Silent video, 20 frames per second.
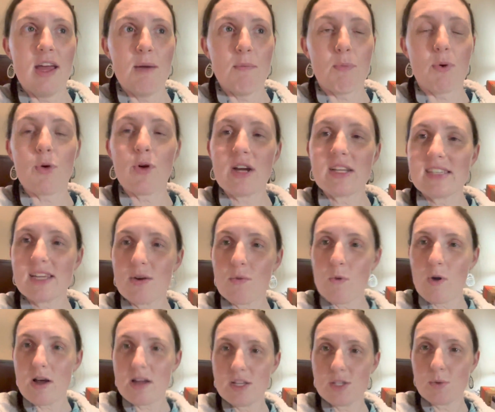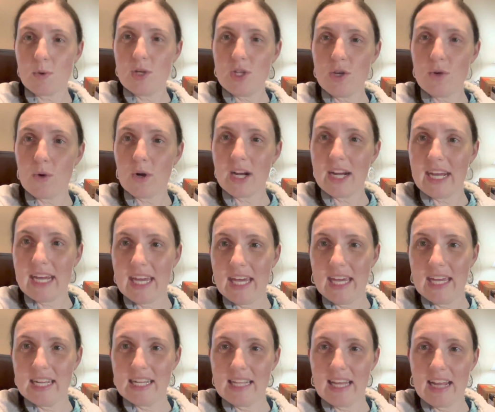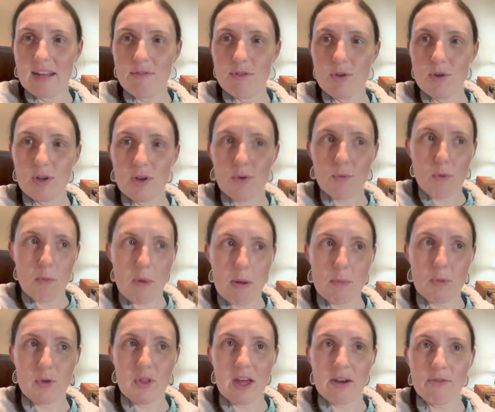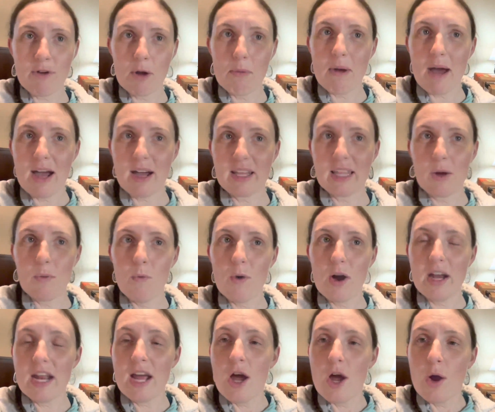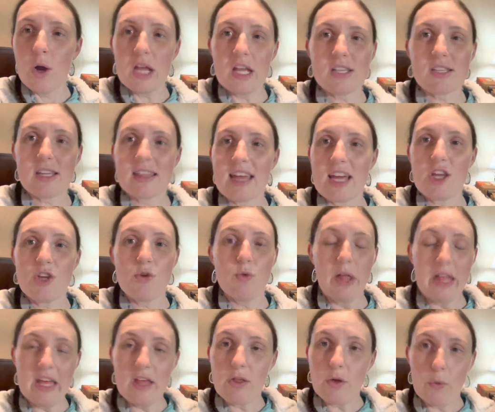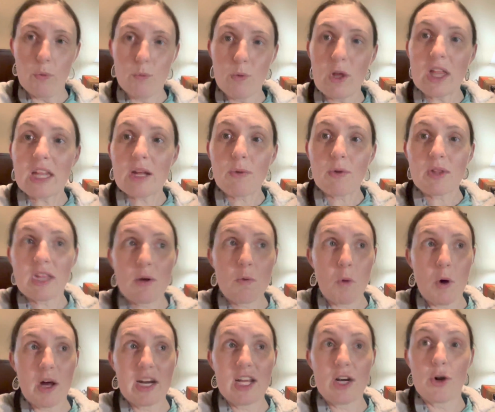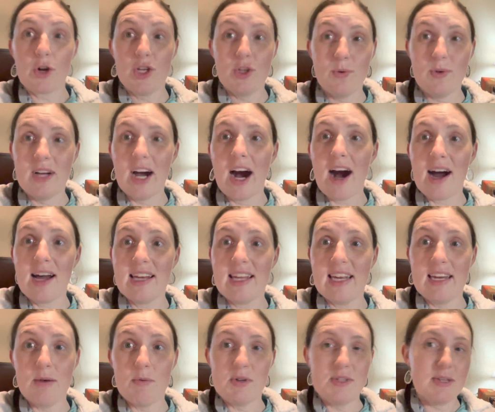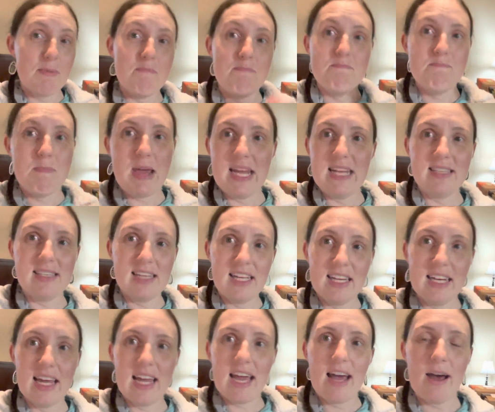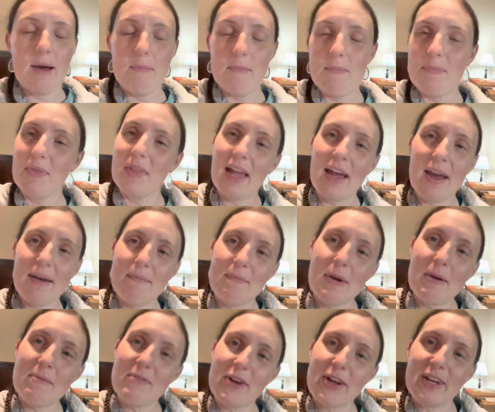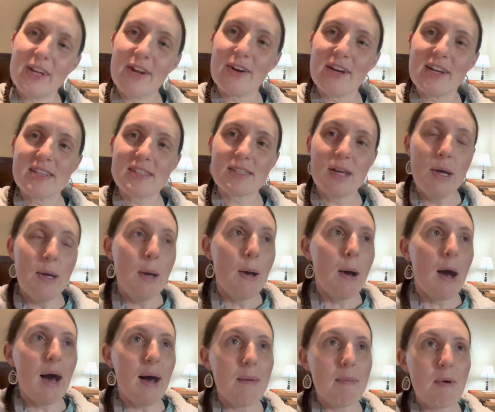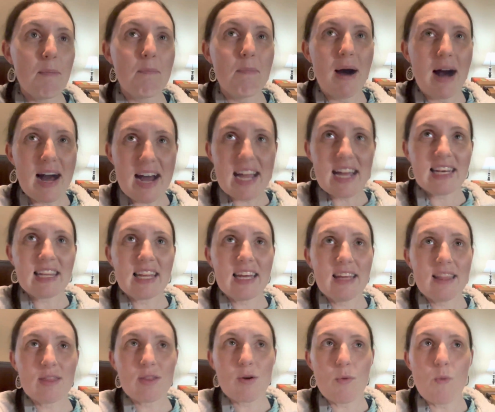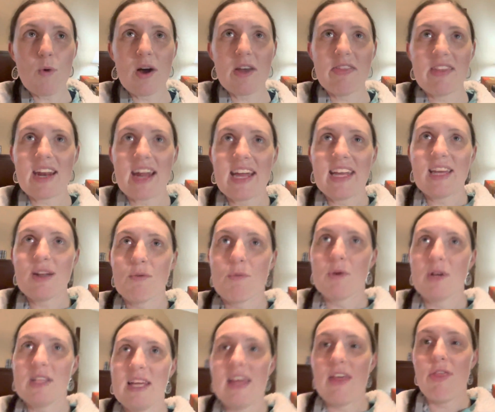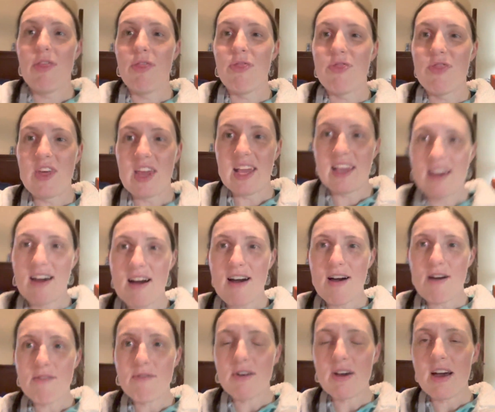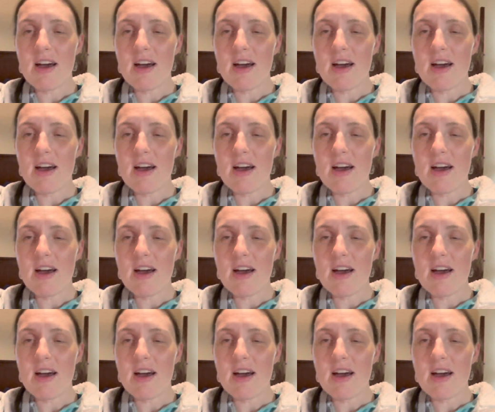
present was when you were a kid. Like if you can remember that far back, like what is it that you like either really, really wanted or you got and it was amazing? I'm very curious. Mine, the one that I can really think of,